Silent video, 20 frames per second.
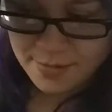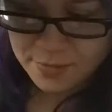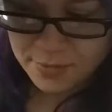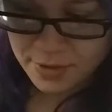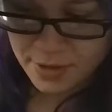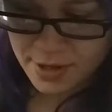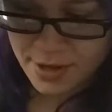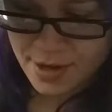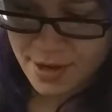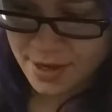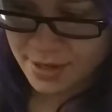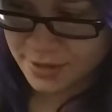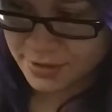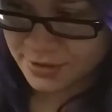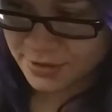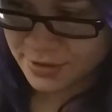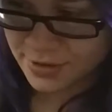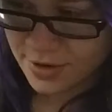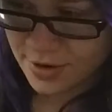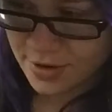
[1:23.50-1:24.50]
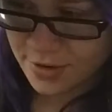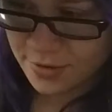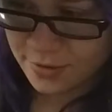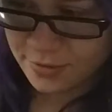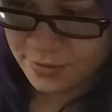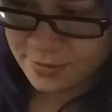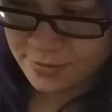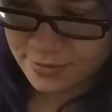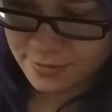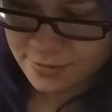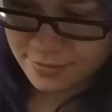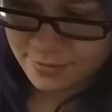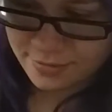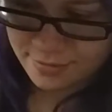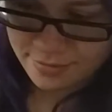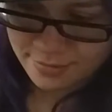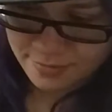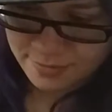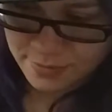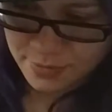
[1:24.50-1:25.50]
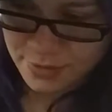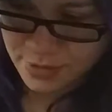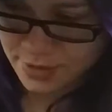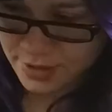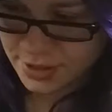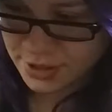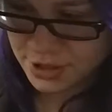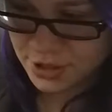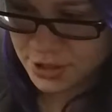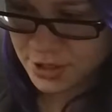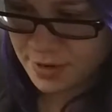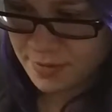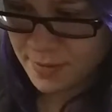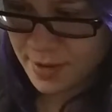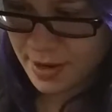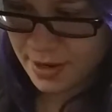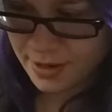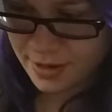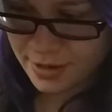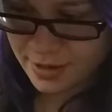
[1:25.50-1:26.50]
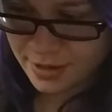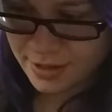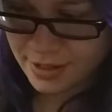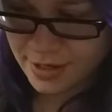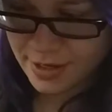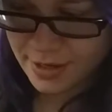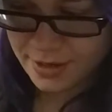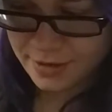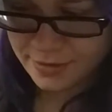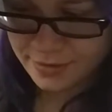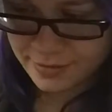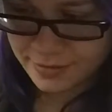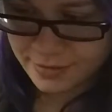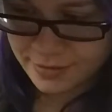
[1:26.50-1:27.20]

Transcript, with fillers: but yeah, so putting this shit back on there.